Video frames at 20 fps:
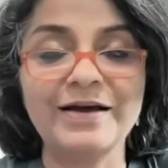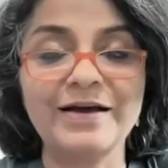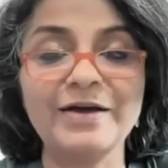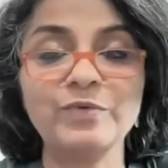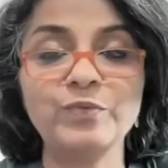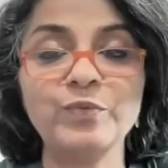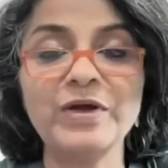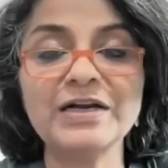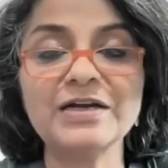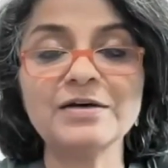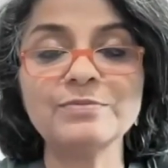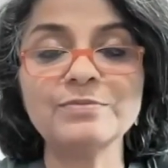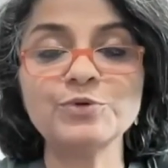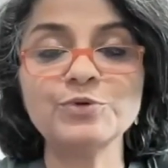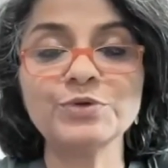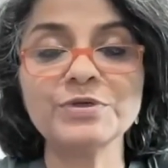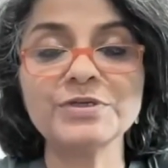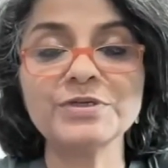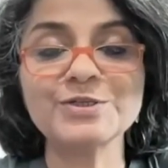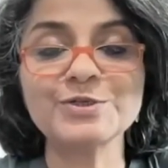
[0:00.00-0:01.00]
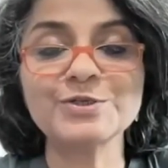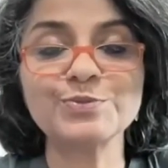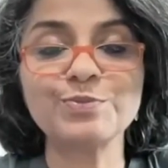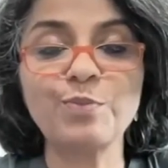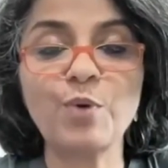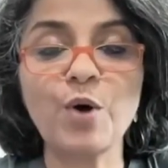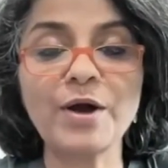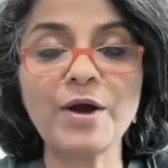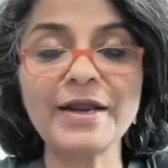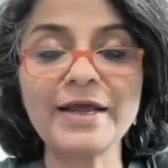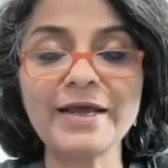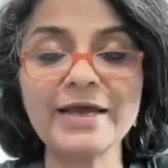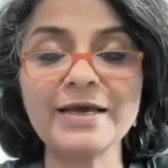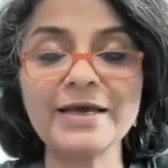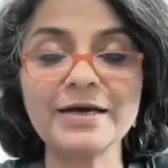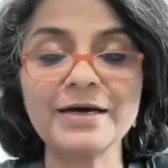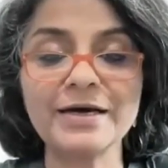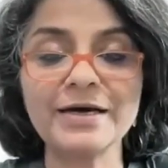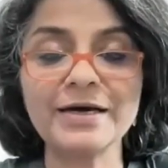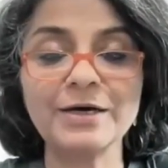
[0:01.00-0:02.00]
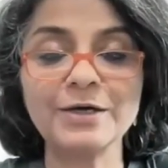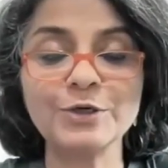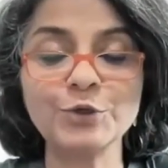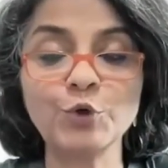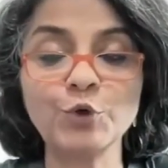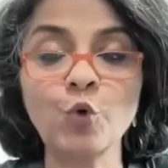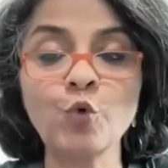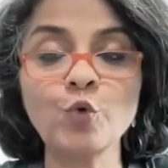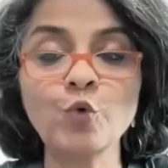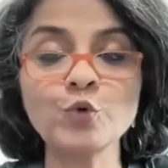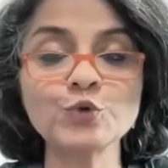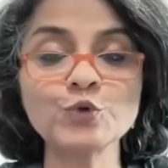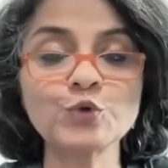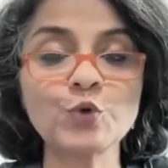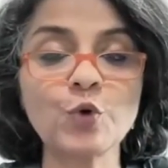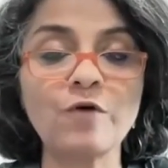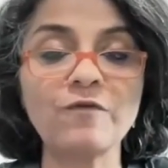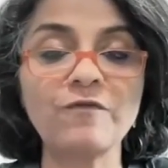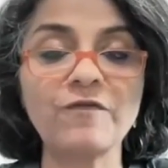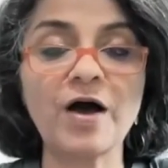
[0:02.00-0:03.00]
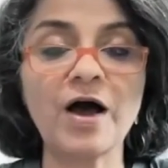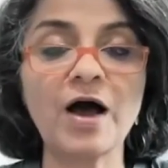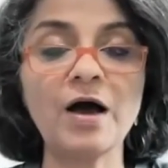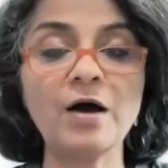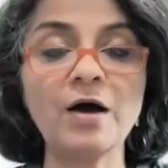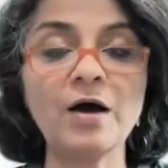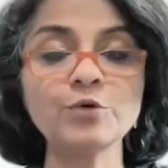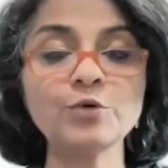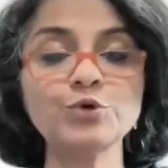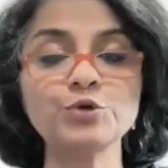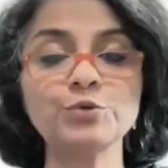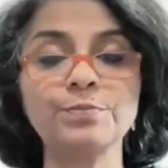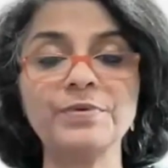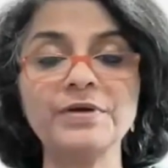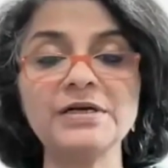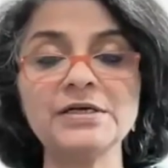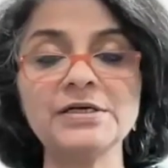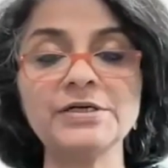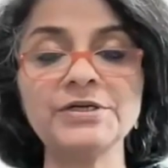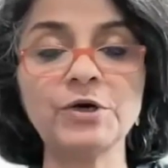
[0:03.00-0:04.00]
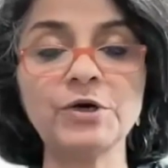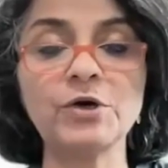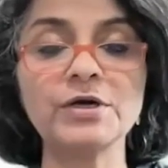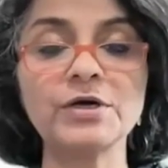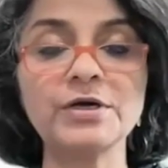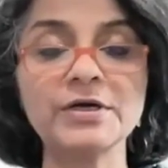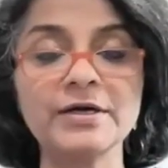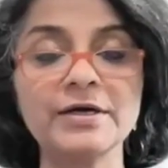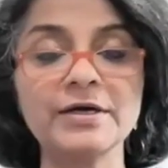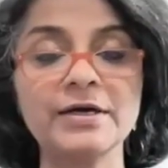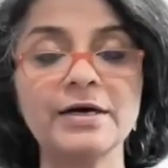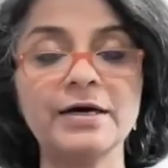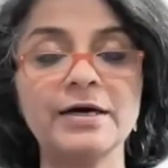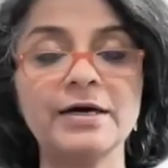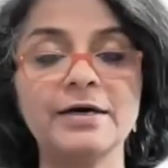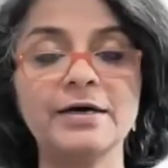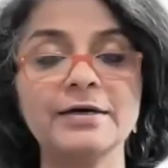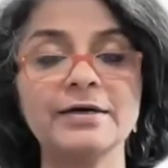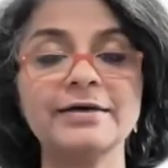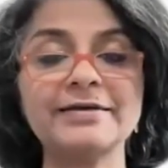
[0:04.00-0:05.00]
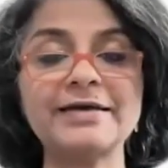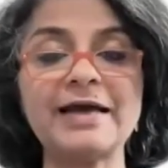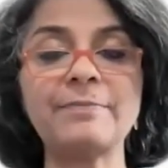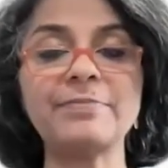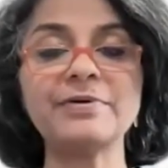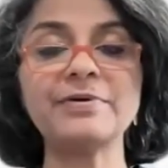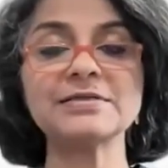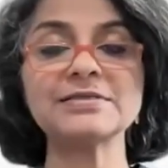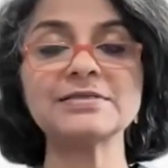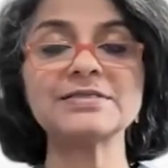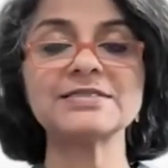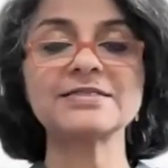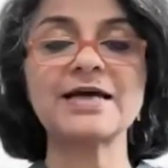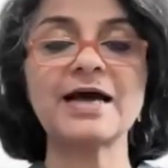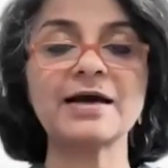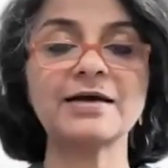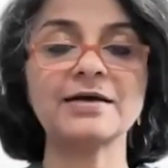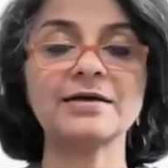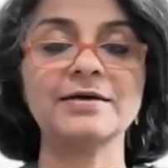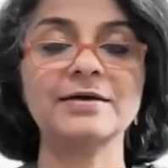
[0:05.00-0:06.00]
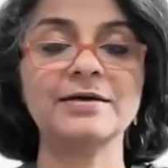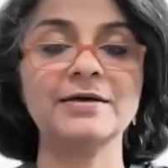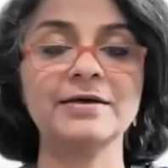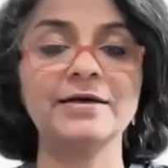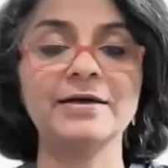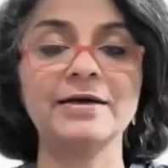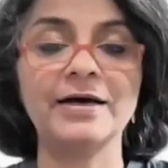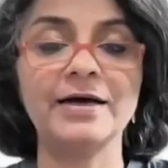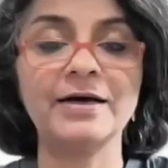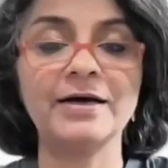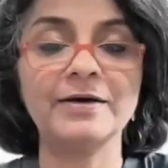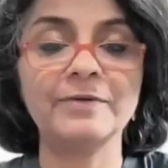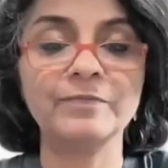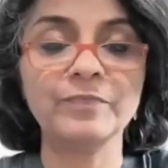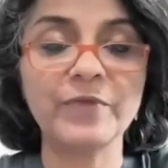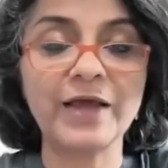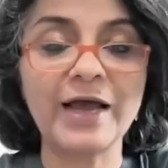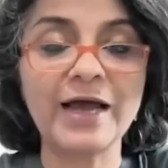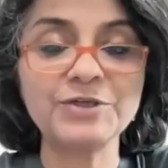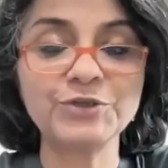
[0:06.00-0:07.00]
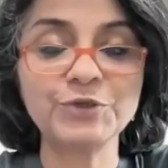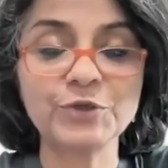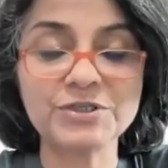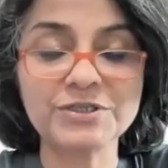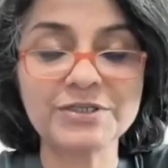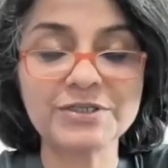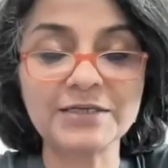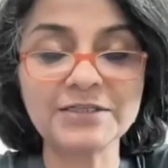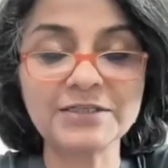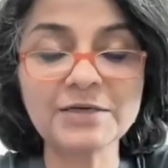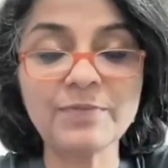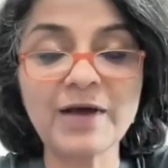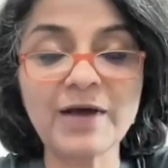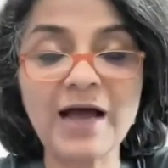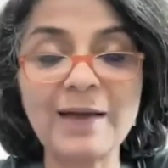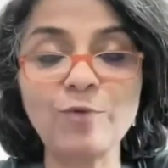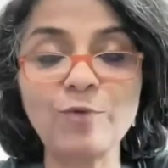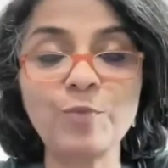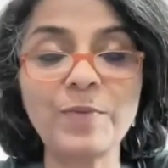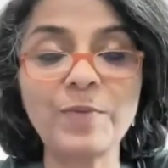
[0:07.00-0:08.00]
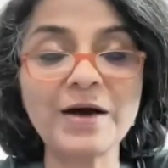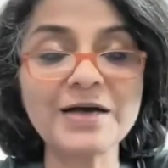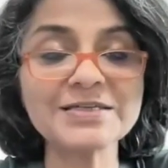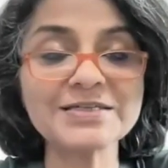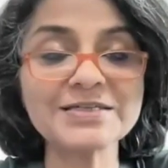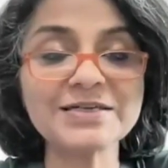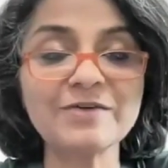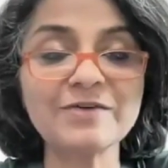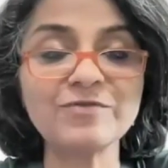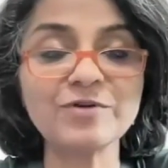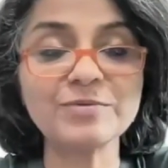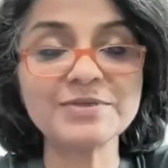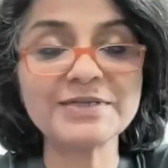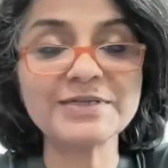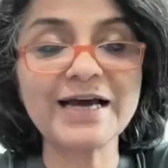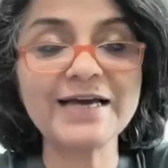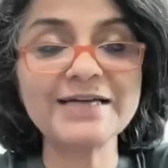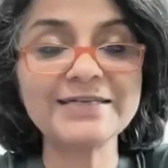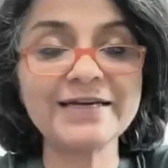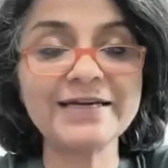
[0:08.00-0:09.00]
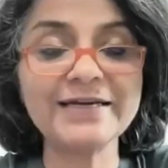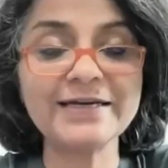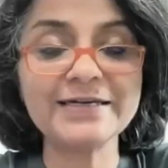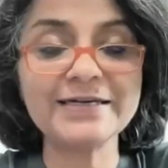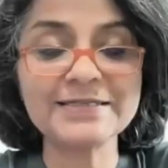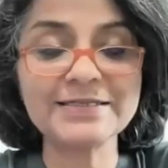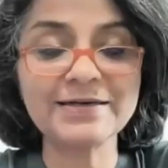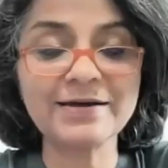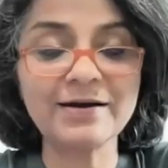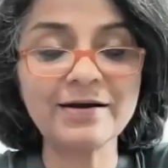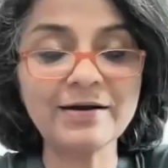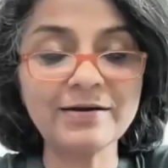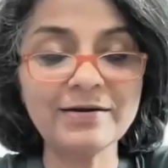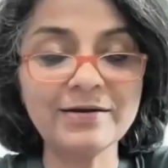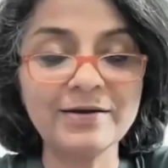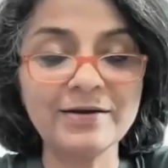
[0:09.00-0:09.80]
and welcome to this morning dose of how to build your capital stack at your startup. I'm Upasana from TIE Delhi NCR.